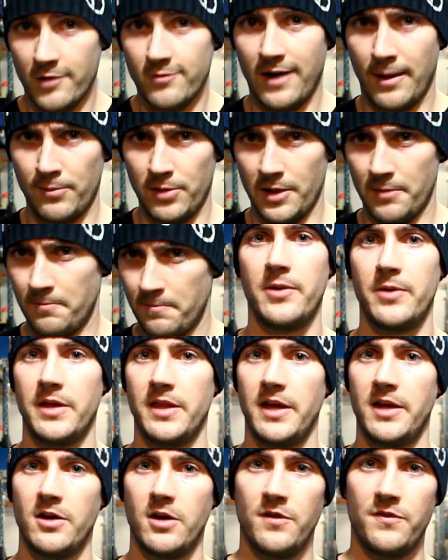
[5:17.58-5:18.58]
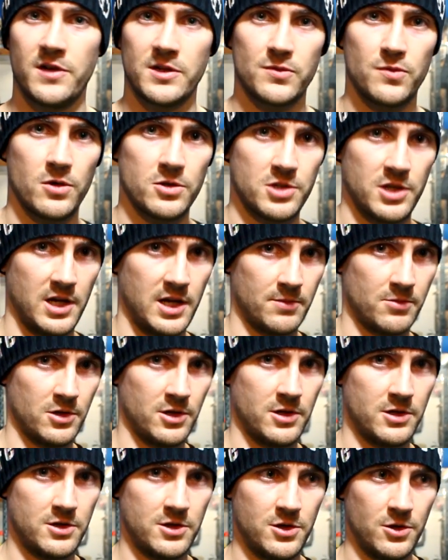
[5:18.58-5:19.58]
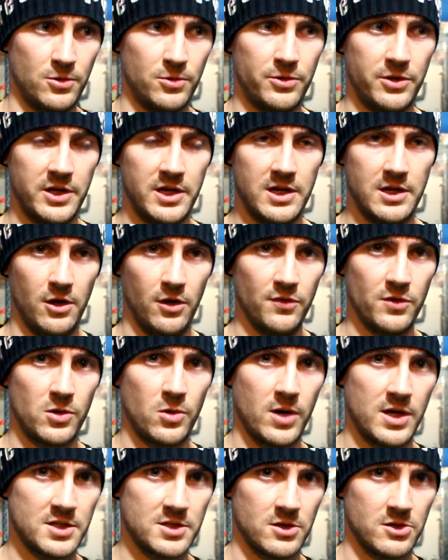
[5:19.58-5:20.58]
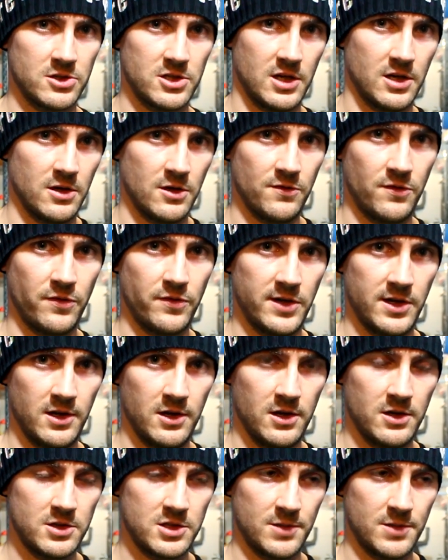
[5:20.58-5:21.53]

rambling. Anyway, there you go, thanks for watching. I'm going to do the other questions in another video,